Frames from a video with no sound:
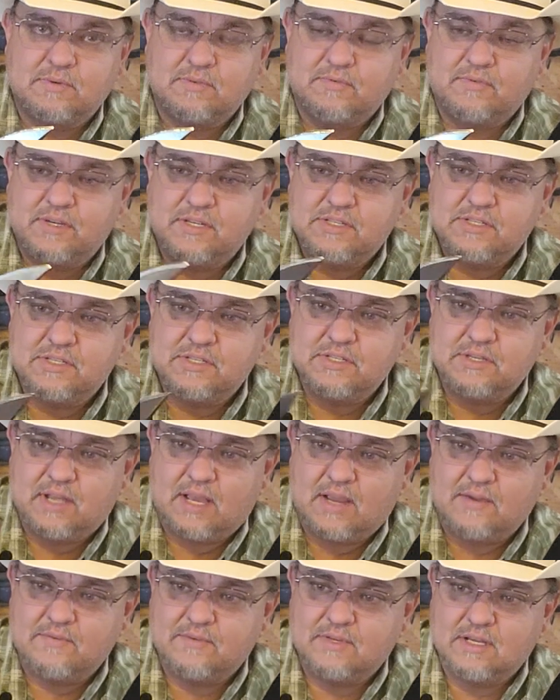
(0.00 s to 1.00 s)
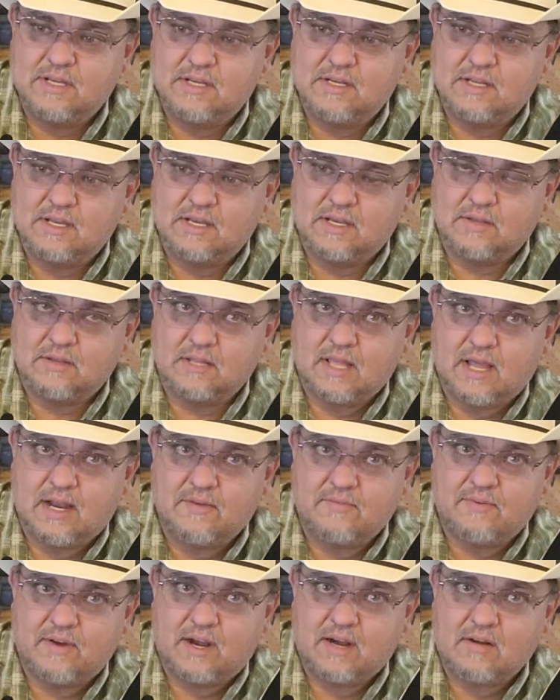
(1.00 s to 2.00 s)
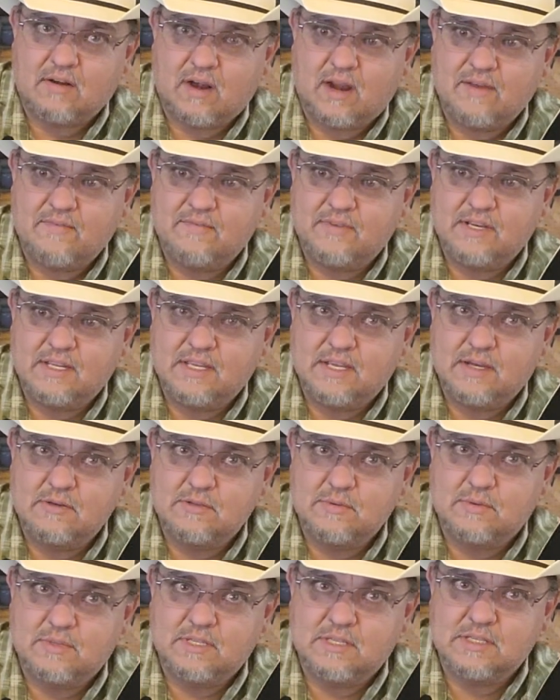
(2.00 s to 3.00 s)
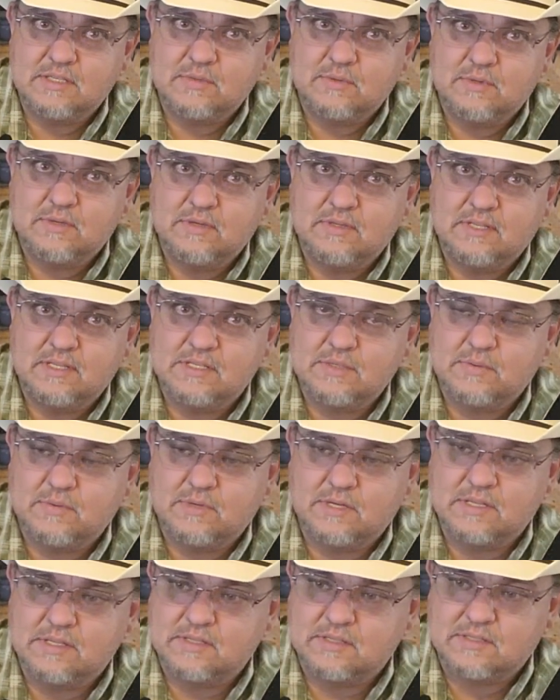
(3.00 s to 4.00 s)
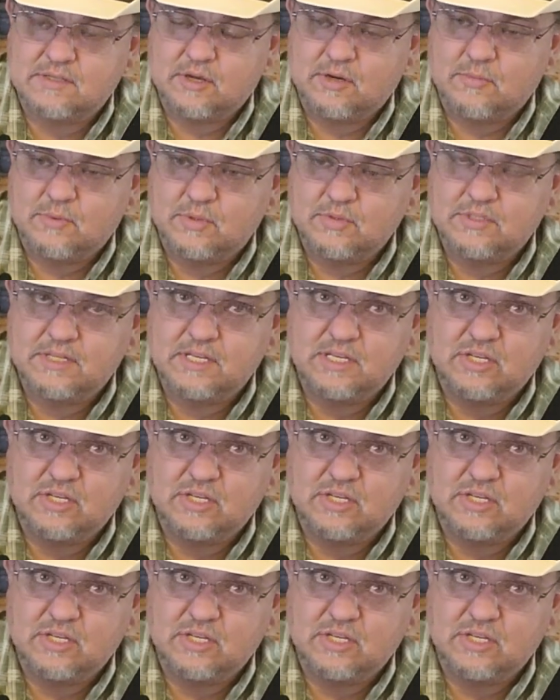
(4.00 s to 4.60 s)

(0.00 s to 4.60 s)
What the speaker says: one fishing. I've done a lot of firecraft videos with this one. This one is almost